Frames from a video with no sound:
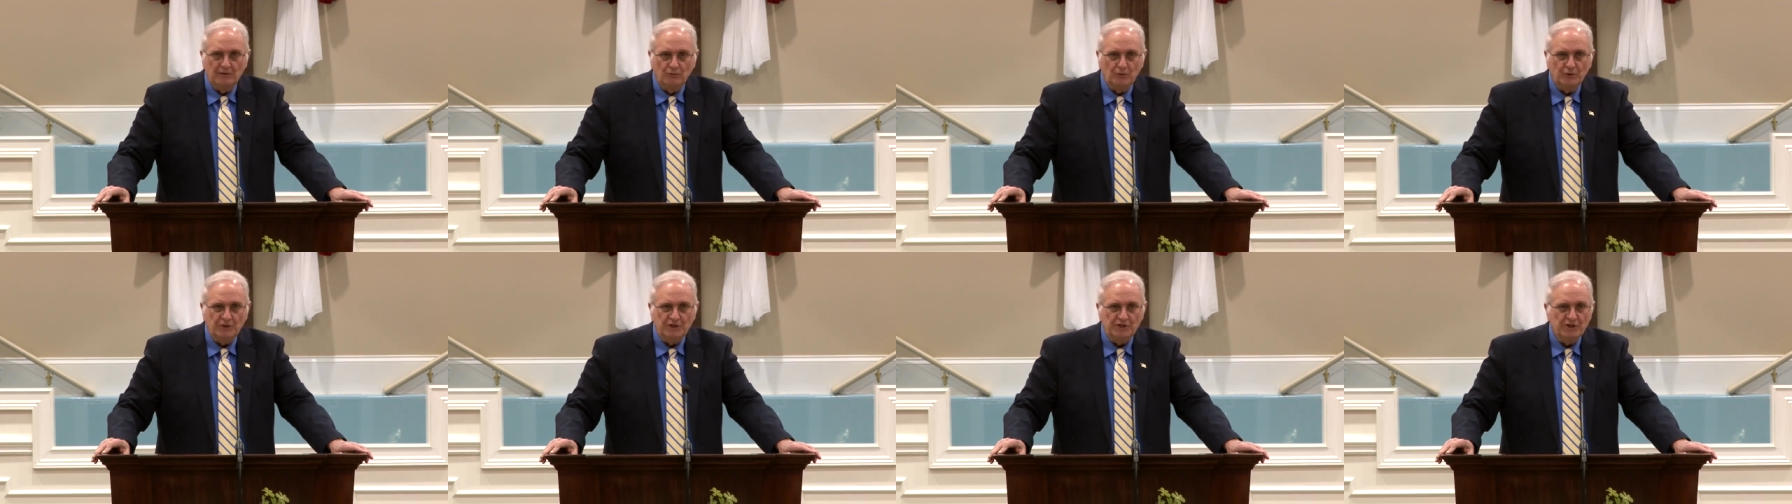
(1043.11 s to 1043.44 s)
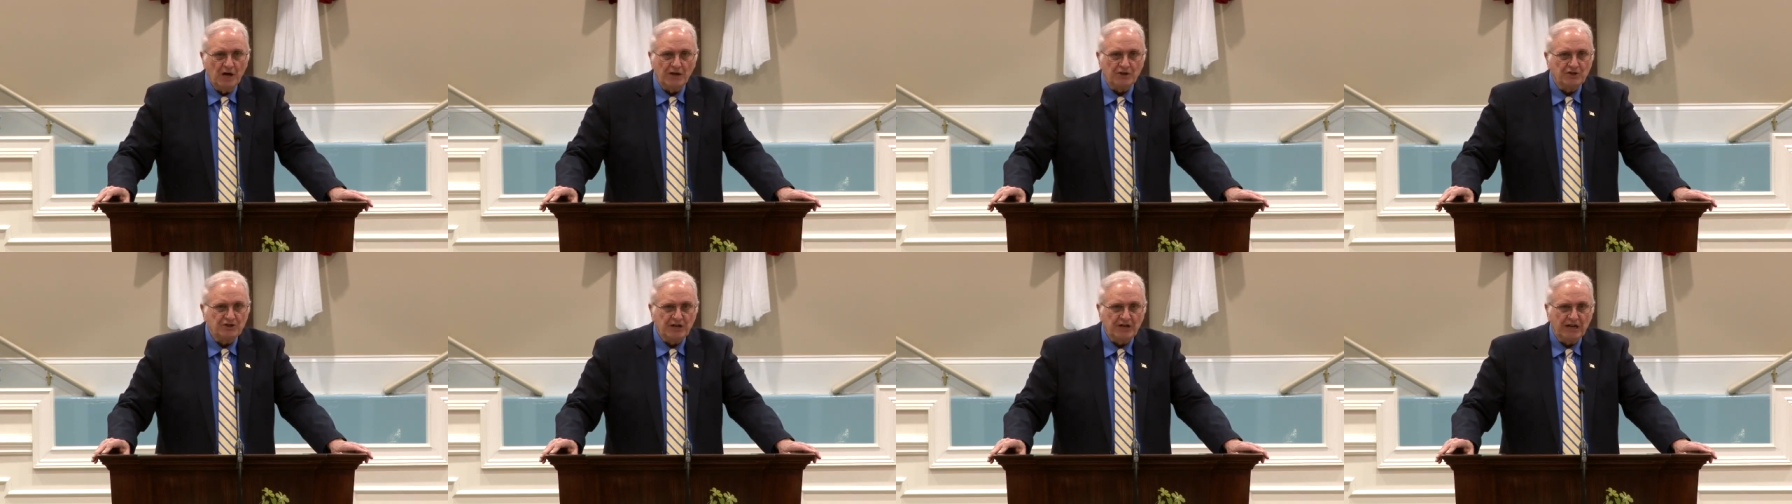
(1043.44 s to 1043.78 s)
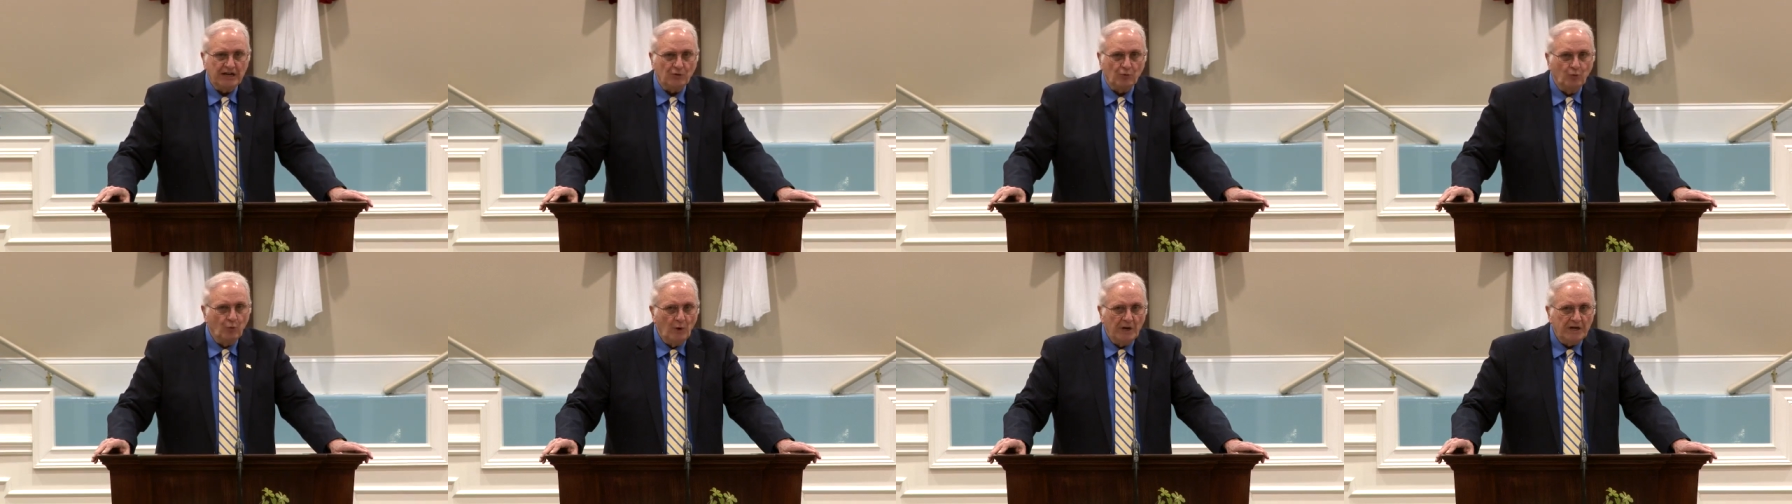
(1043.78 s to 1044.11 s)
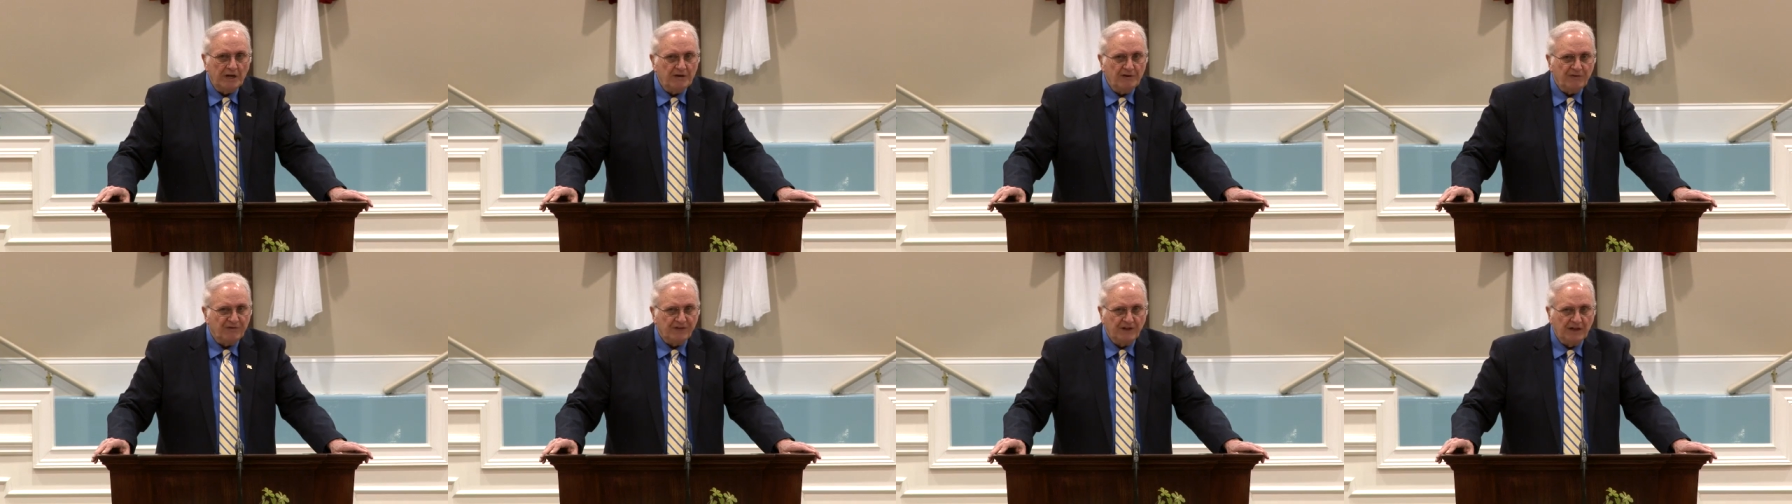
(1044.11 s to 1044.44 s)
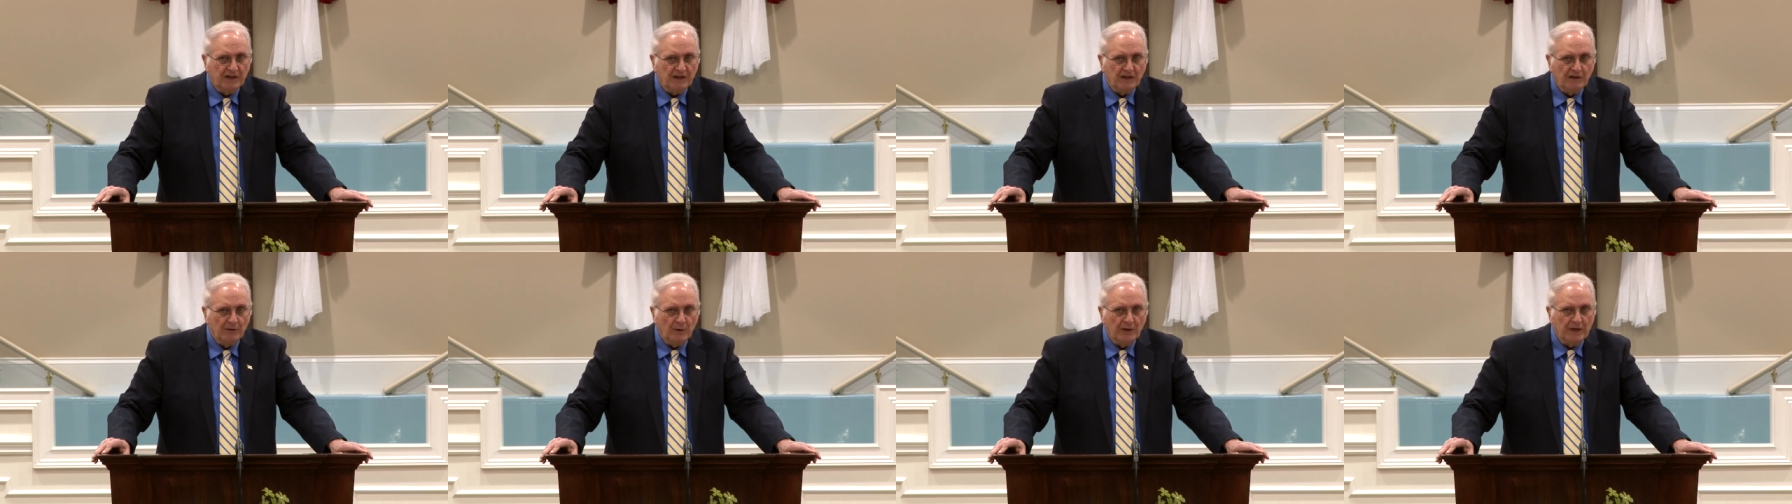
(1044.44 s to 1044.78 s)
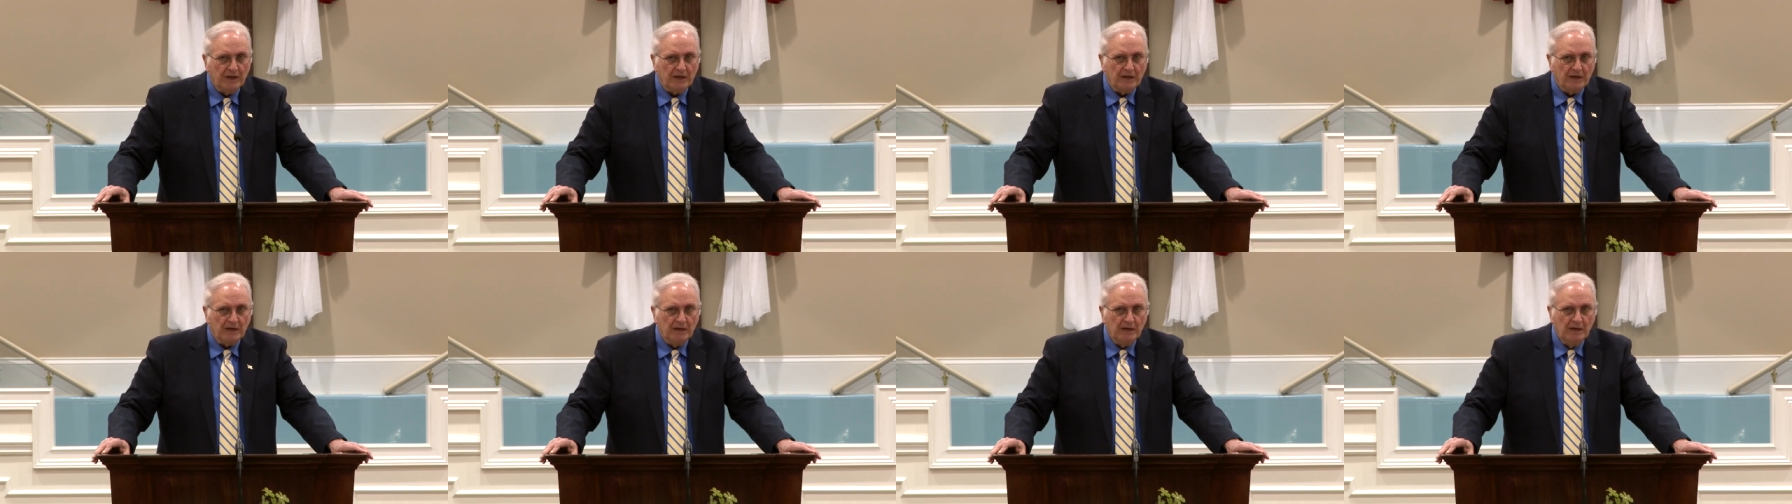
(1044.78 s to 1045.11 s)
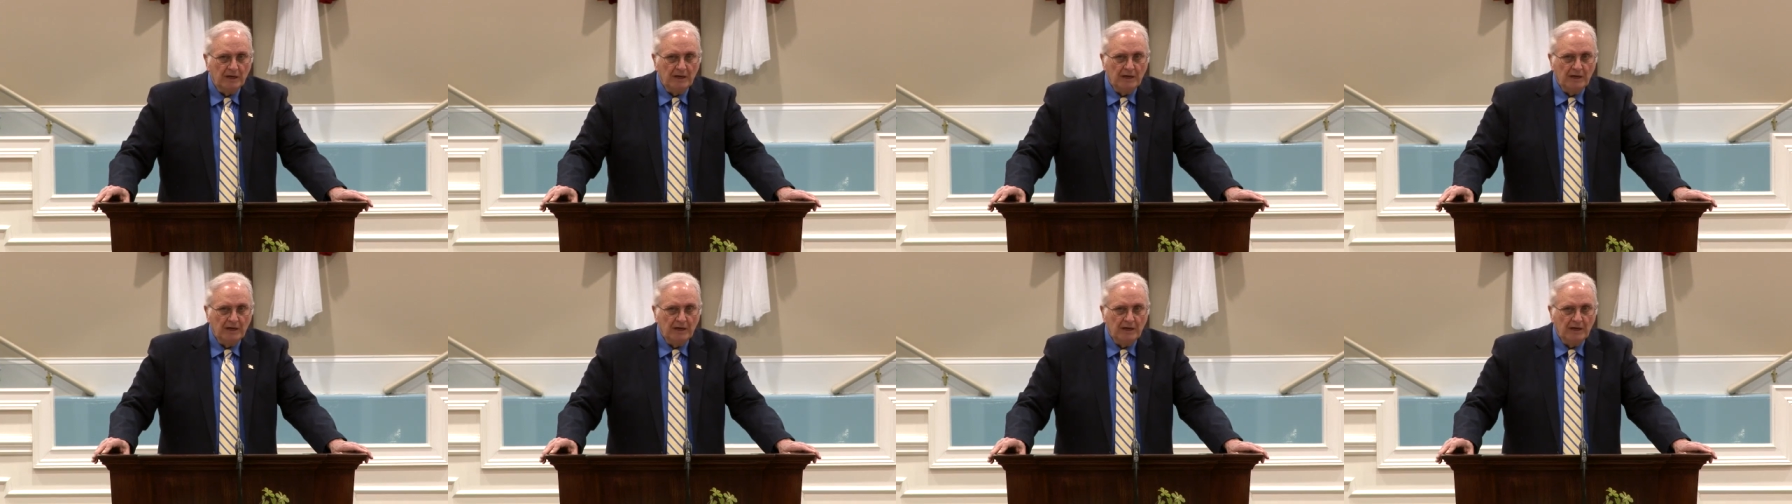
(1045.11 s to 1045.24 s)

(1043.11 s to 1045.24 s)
would not take one thing away